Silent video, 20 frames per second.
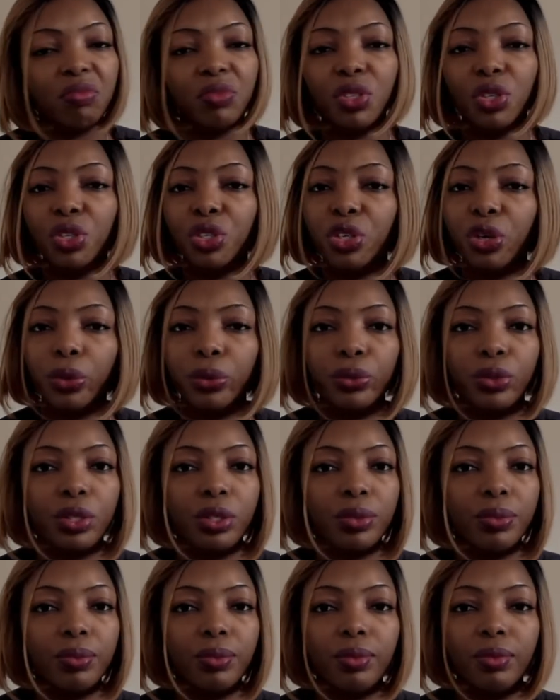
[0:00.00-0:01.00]
You
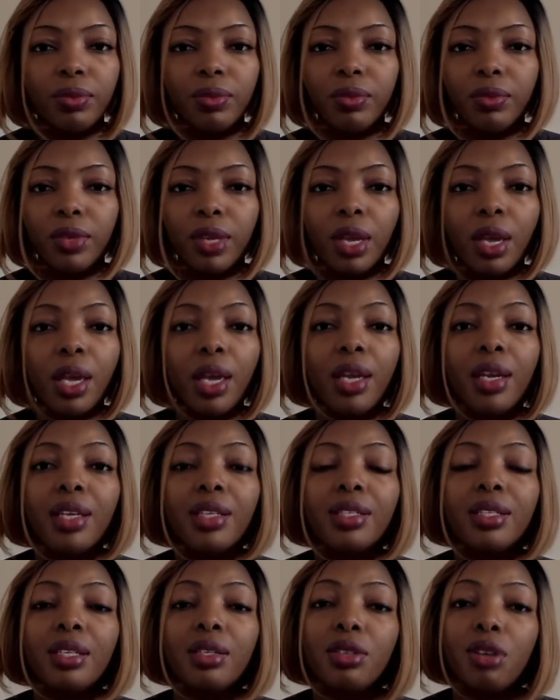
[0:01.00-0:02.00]
don't. It
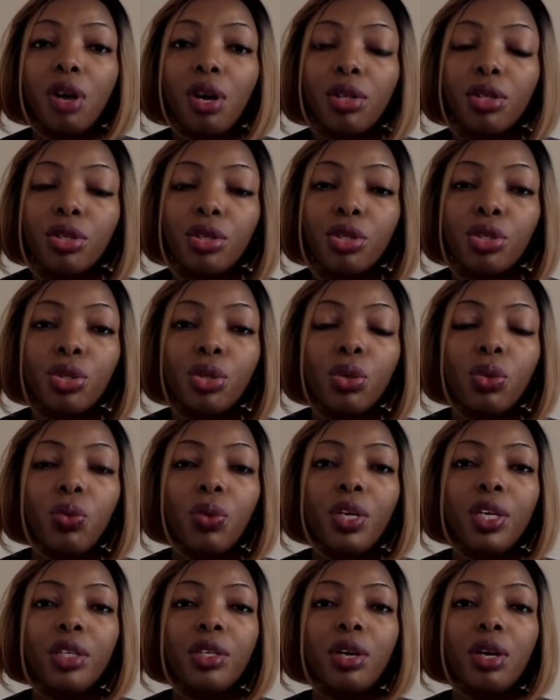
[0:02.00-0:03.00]
is the doctor. So
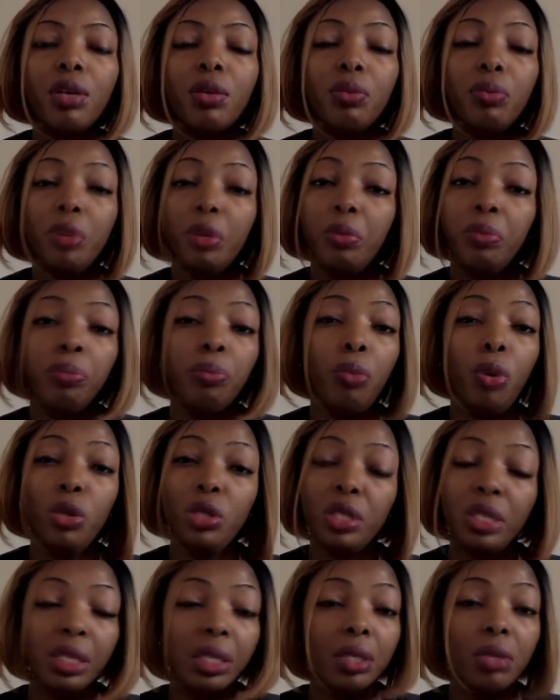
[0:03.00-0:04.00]
when the
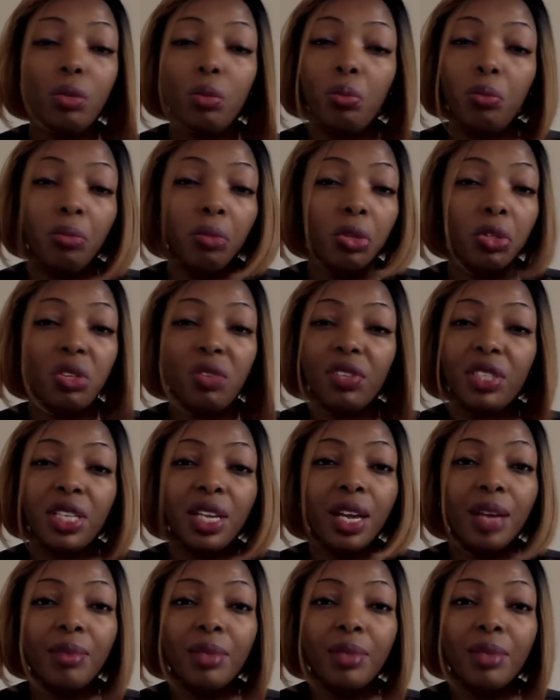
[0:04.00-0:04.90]
most of the times